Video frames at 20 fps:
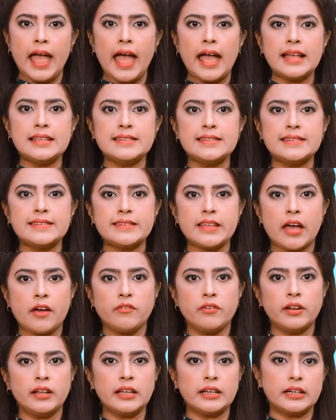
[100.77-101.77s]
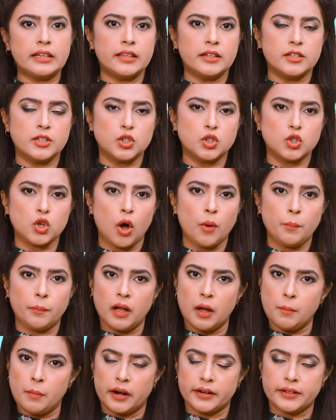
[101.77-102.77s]
and several other top
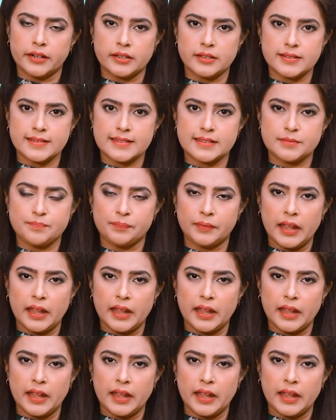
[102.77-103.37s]
commanders.